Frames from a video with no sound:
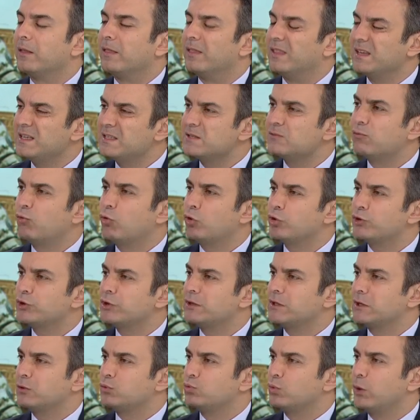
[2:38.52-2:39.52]
these
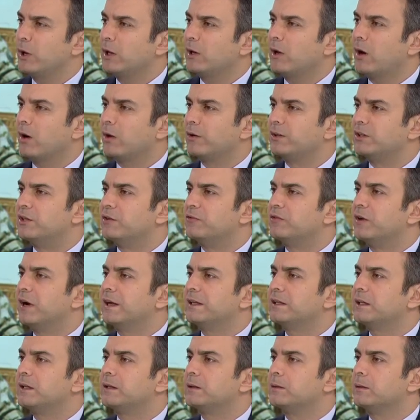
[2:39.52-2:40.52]
forces as well are
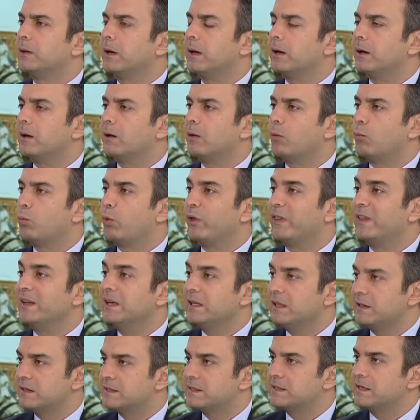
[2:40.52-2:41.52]
divided uh,
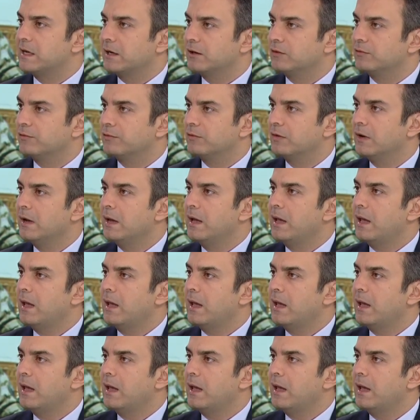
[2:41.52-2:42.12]
within itself.